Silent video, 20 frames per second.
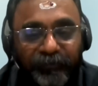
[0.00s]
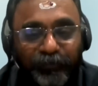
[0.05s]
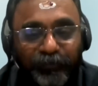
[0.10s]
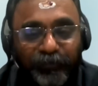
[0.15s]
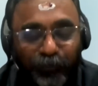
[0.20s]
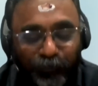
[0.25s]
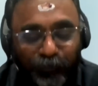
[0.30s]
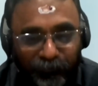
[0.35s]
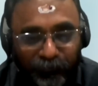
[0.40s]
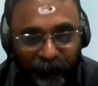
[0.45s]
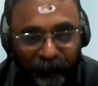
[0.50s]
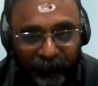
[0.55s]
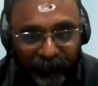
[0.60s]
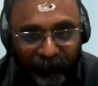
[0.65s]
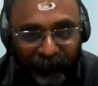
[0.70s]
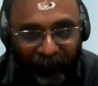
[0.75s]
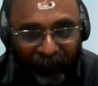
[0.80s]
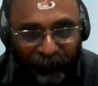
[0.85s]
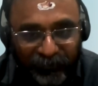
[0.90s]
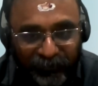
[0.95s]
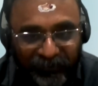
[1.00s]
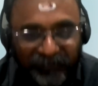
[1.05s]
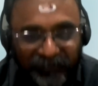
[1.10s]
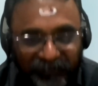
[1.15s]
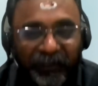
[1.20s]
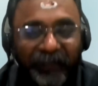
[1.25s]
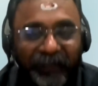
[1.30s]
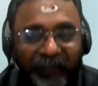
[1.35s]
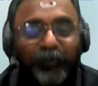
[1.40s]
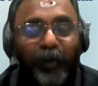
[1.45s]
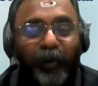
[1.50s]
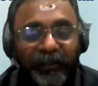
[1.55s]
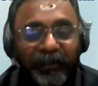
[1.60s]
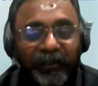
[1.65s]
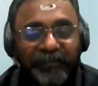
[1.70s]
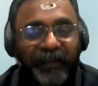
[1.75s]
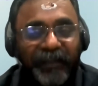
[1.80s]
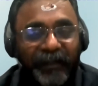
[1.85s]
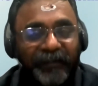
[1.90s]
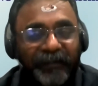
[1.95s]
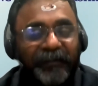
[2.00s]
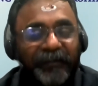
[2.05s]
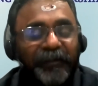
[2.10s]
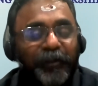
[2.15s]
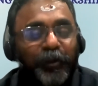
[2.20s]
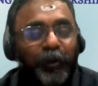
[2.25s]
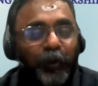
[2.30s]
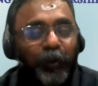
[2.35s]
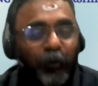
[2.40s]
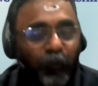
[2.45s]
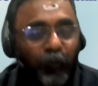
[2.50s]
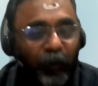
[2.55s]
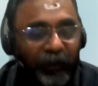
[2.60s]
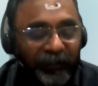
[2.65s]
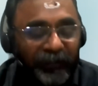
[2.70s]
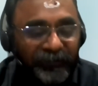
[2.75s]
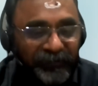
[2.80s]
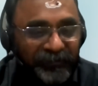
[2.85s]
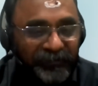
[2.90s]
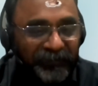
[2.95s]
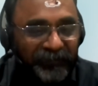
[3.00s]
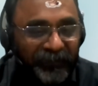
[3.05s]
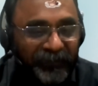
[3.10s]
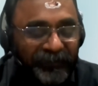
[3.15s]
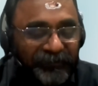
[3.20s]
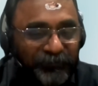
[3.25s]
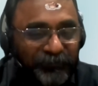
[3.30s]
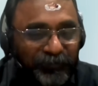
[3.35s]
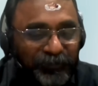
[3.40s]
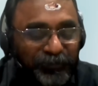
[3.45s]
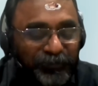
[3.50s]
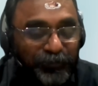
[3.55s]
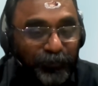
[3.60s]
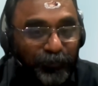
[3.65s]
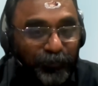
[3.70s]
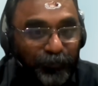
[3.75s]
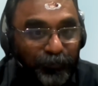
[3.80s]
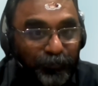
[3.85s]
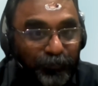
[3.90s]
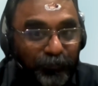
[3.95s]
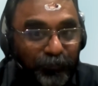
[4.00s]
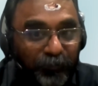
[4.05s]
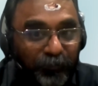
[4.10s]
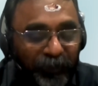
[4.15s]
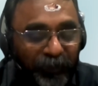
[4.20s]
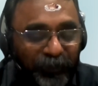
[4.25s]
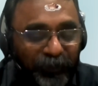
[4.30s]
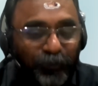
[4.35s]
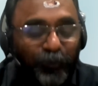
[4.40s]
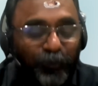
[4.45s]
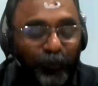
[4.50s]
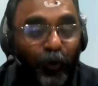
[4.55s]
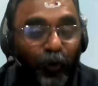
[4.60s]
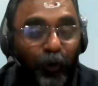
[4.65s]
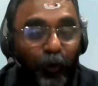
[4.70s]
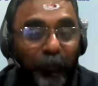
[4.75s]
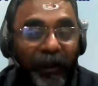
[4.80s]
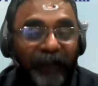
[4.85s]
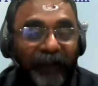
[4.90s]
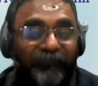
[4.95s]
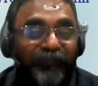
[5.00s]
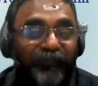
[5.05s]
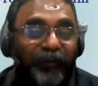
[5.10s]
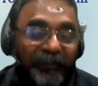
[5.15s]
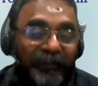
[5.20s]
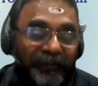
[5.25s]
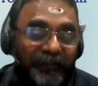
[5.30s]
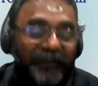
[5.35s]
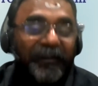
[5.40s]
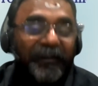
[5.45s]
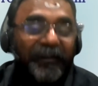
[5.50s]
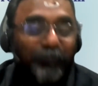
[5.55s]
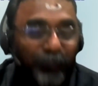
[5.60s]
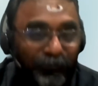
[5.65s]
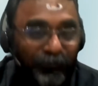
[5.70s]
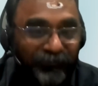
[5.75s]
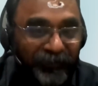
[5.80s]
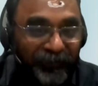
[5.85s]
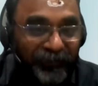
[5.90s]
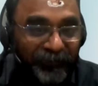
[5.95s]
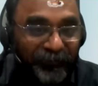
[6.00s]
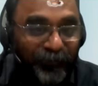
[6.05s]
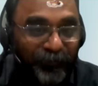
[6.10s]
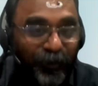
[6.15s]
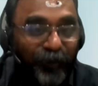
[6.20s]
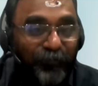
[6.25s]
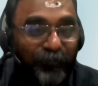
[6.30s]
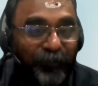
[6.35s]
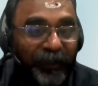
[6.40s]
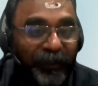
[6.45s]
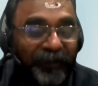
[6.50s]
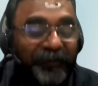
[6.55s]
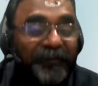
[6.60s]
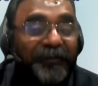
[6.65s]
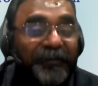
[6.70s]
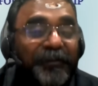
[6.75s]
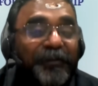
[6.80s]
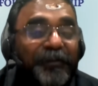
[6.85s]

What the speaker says: So I was just trying to understand what are these things which make you go back for another cup of tea, or make